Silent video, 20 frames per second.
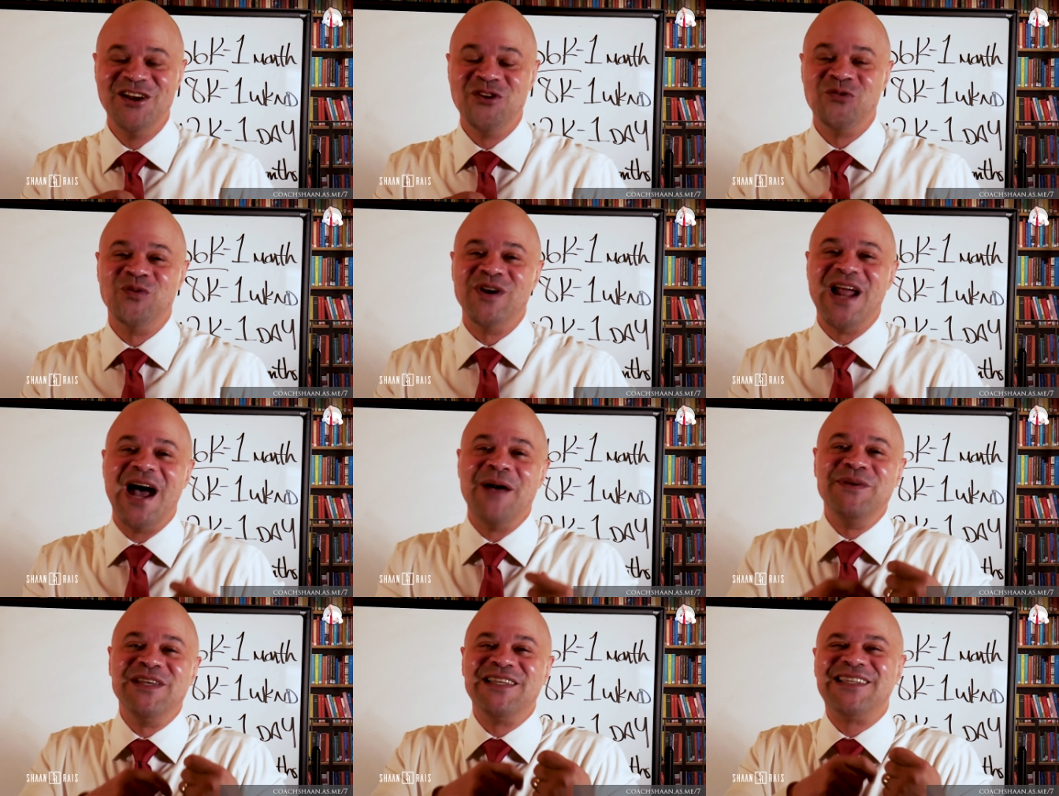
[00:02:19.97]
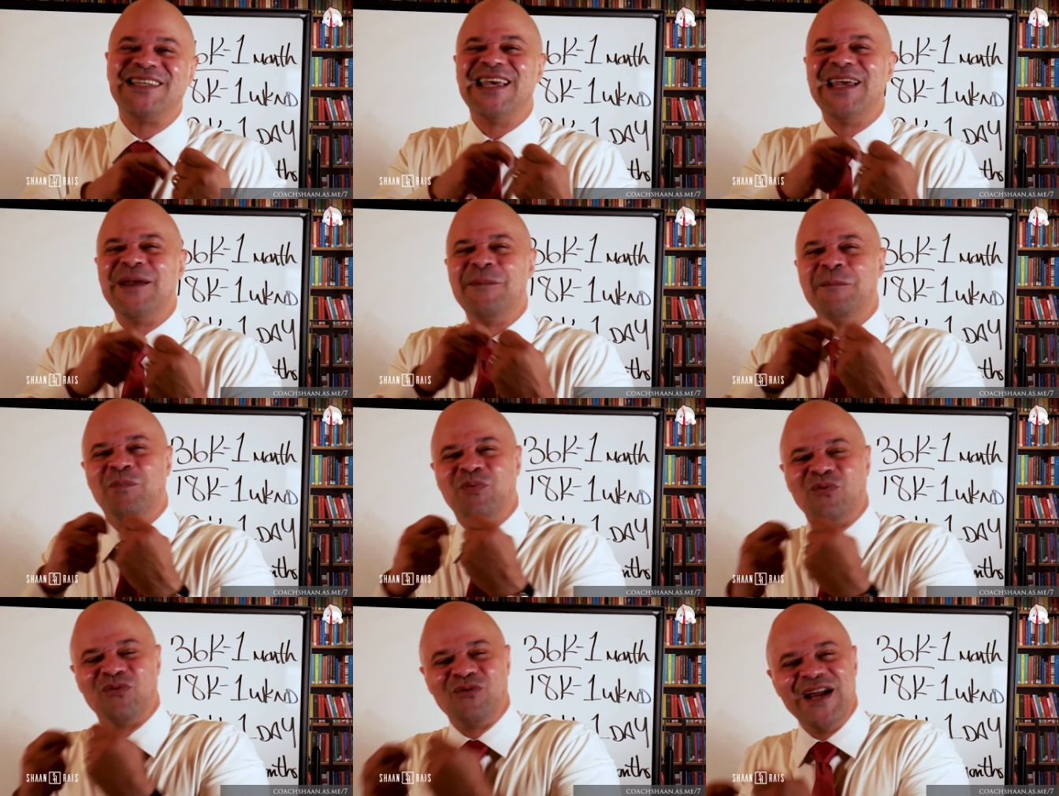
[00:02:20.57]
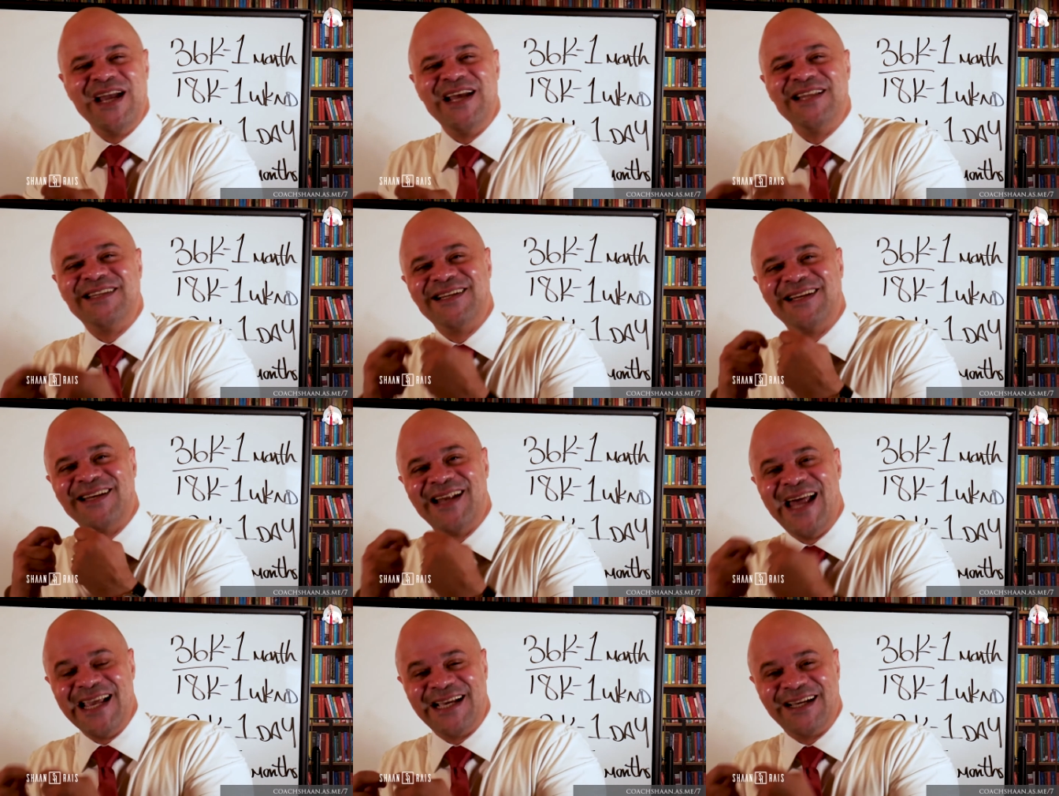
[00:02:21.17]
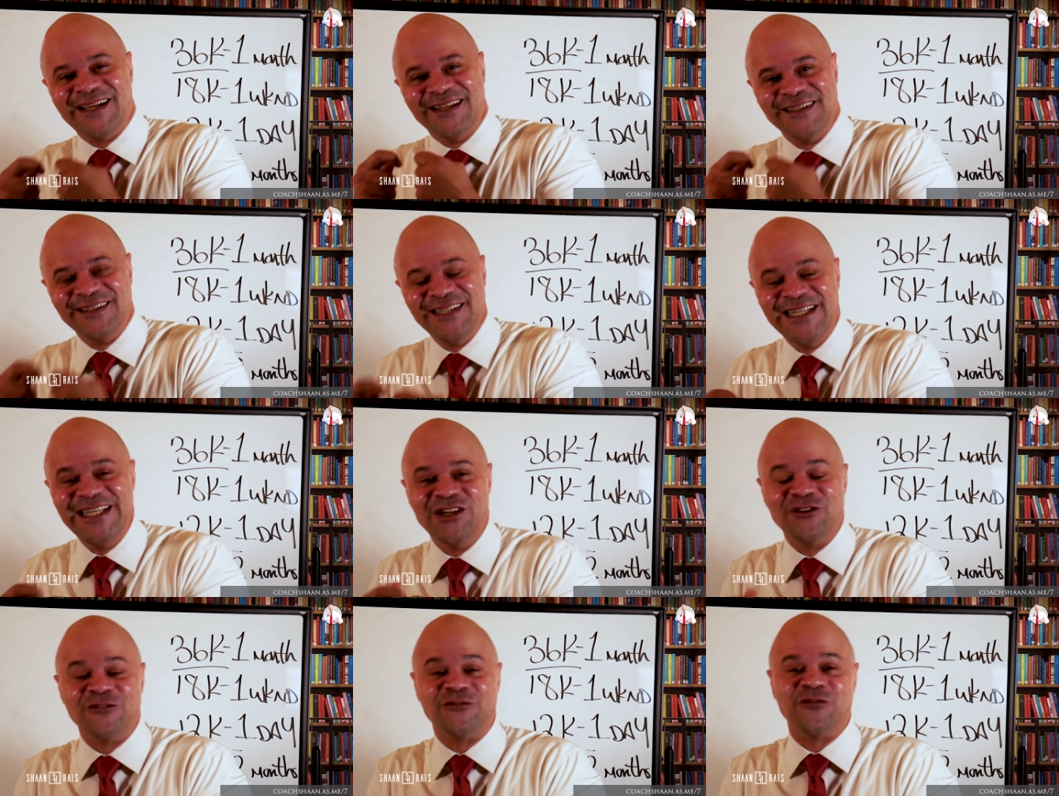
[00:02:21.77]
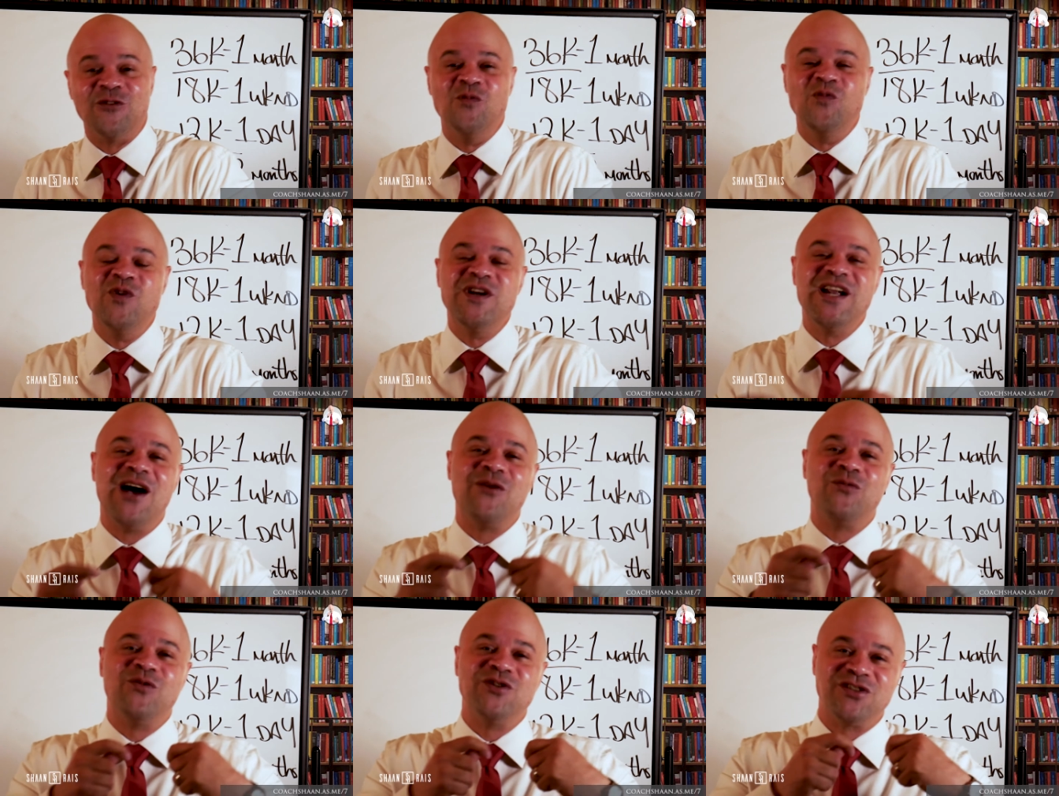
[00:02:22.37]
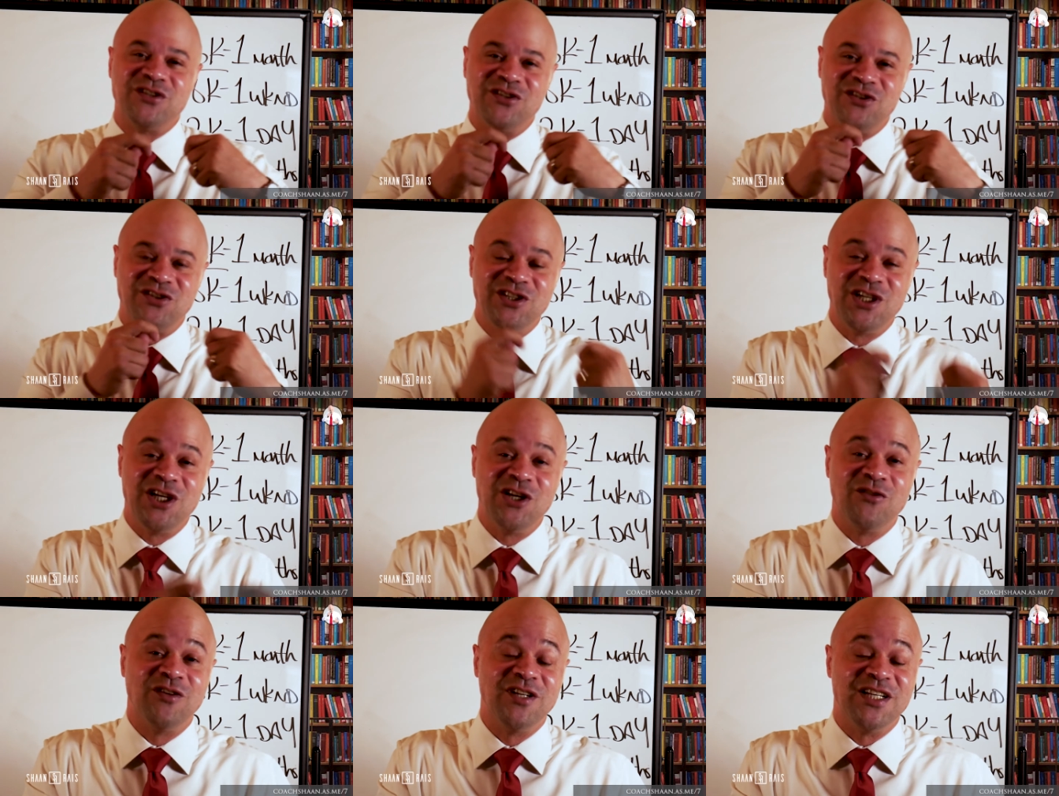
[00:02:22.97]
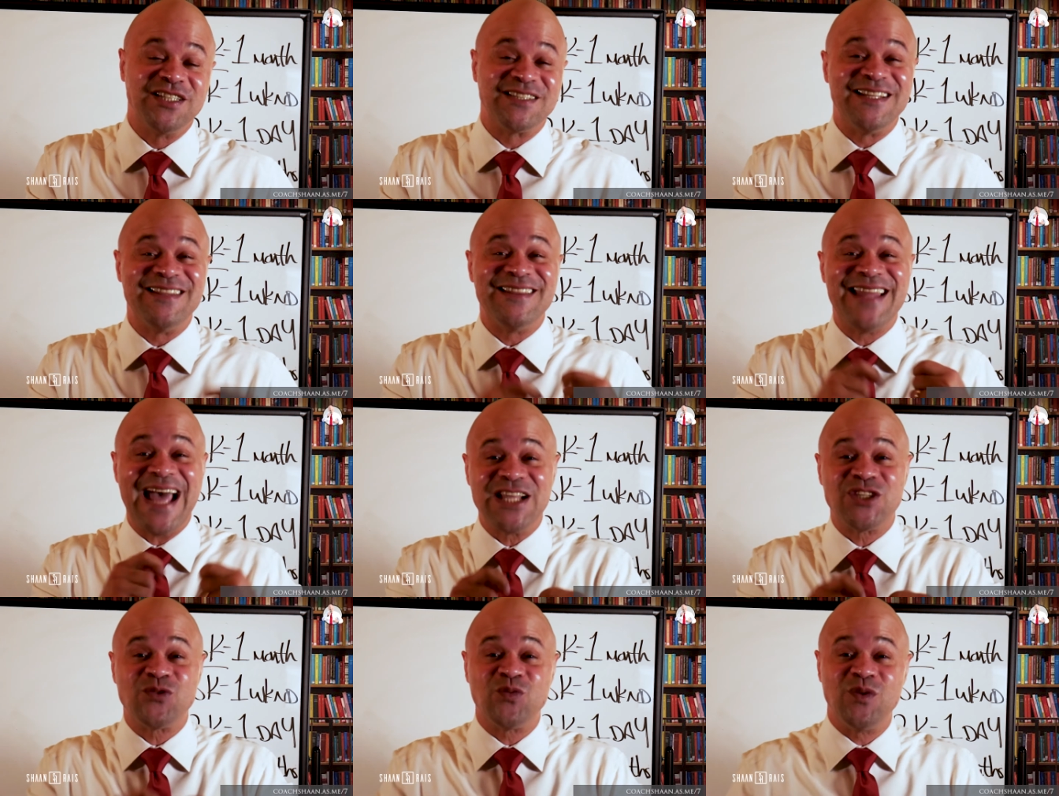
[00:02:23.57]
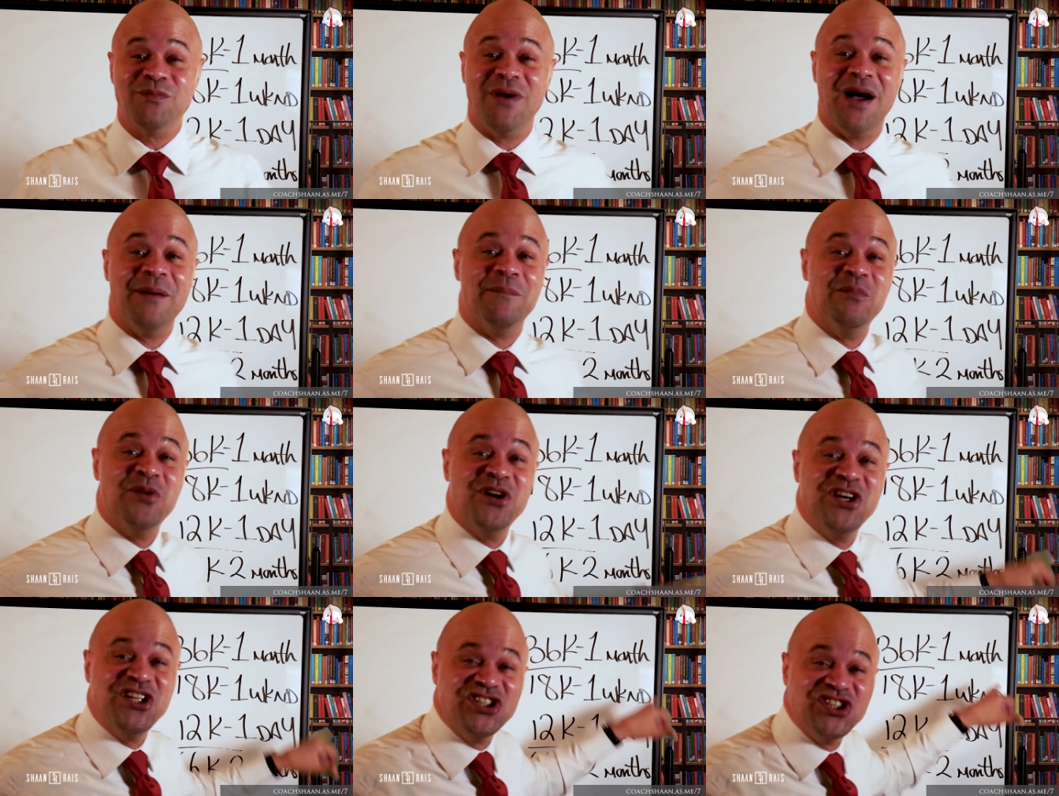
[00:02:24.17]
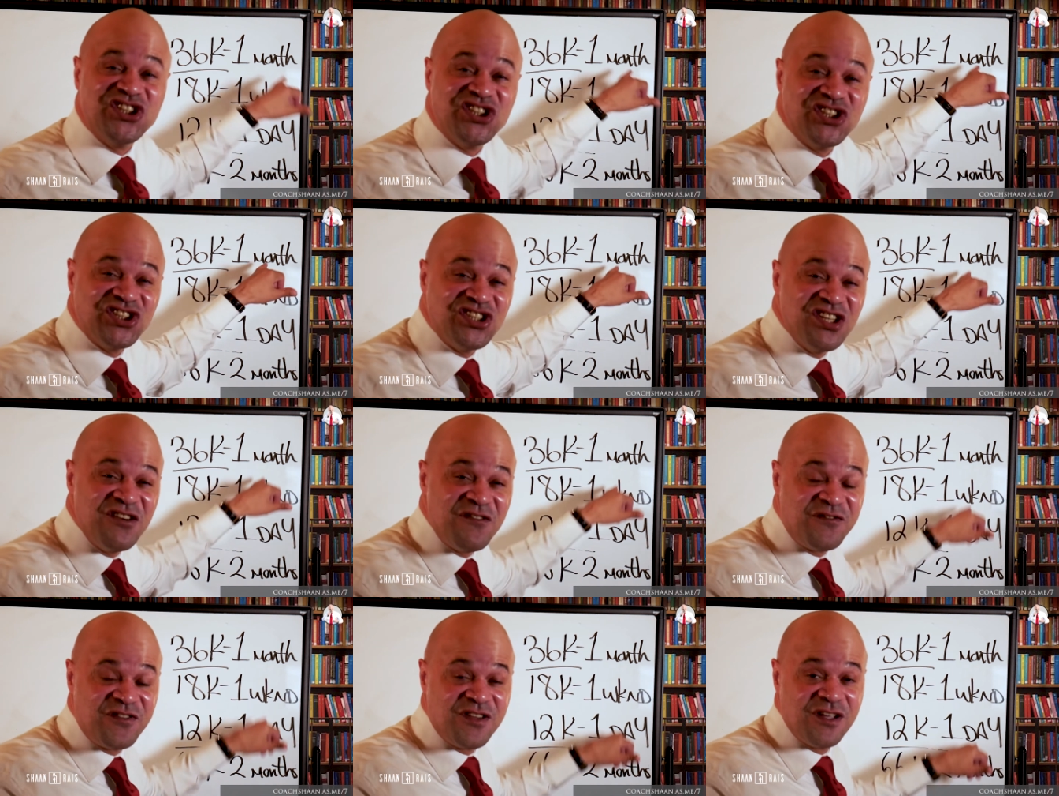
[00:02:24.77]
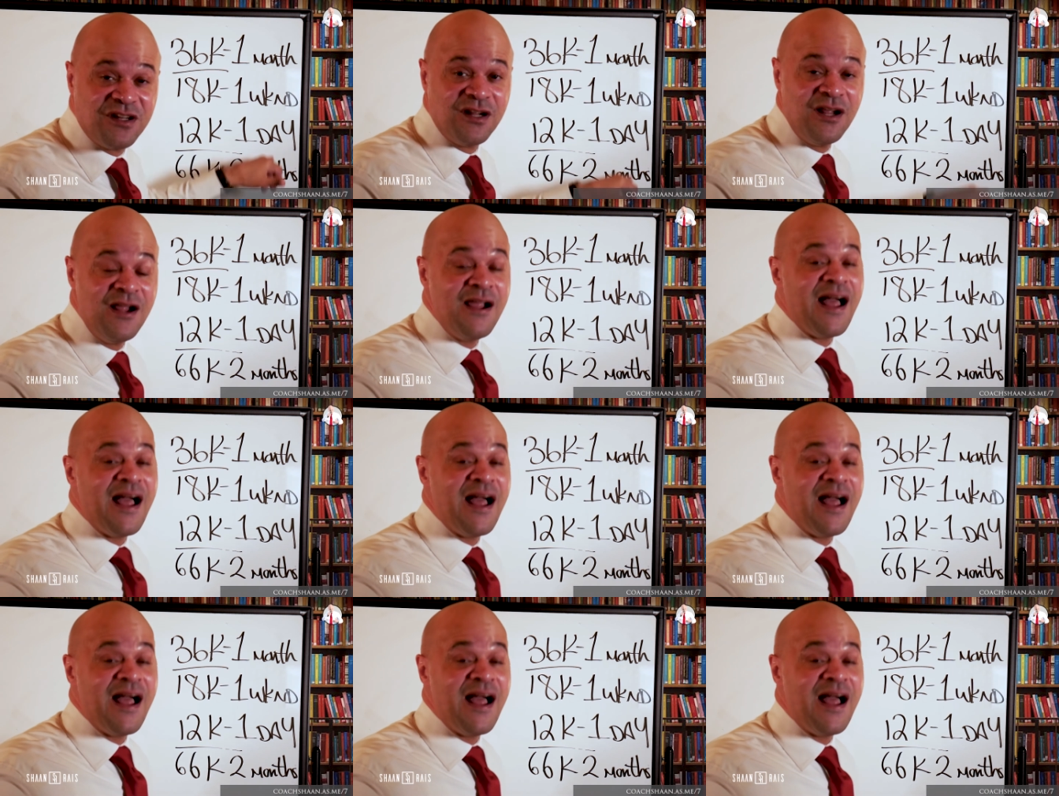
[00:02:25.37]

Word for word: When I became branded like a leader from when I was a generalist, and that's when my money shifted.